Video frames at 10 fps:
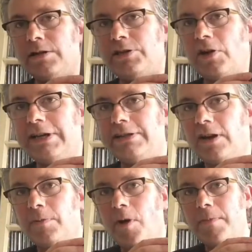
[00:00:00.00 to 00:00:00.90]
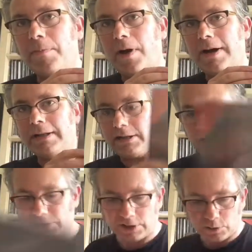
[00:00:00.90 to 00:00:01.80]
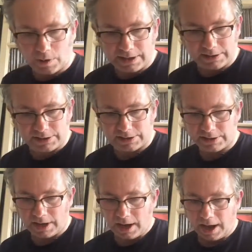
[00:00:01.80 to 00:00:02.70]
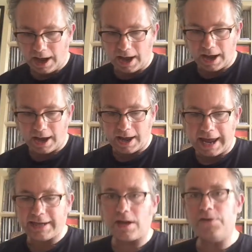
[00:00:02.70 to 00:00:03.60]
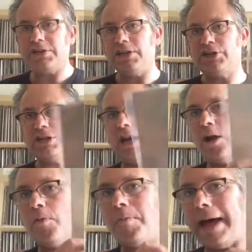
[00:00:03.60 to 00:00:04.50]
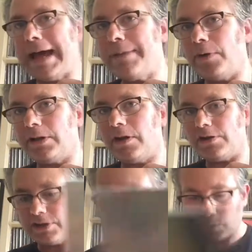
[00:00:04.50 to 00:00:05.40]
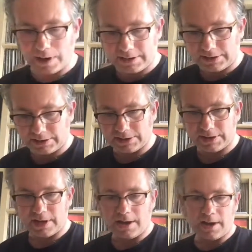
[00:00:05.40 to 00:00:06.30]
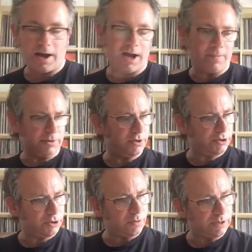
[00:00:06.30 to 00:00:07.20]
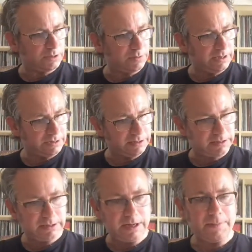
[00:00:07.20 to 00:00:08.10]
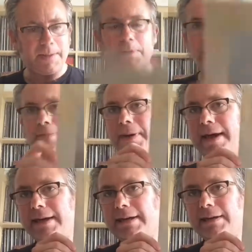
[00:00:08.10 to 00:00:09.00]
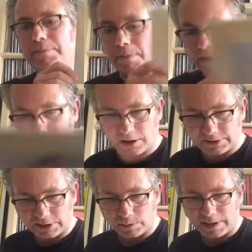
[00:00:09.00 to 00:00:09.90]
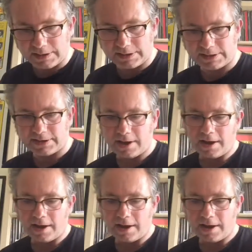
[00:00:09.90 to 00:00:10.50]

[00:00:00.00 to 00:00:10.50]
Tiny Dynamite by the Cocteau Twins, Echoes in a Shallow Bay by the Cocteau Twins, I'm not too sure what this one is, Peppermint Pig, Cocteau Twins,